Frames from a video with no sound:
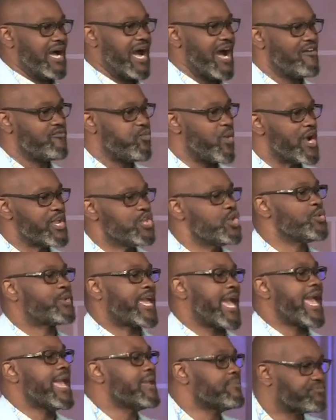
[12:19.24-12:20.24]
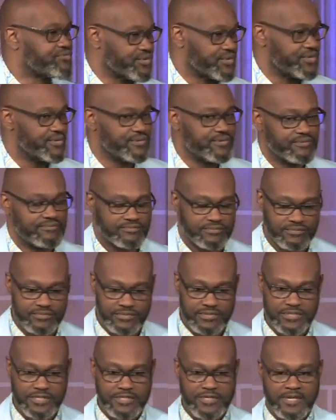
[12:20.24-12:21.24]
of what you came through,
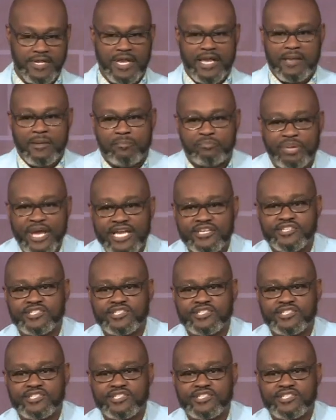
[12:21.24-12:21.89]
pick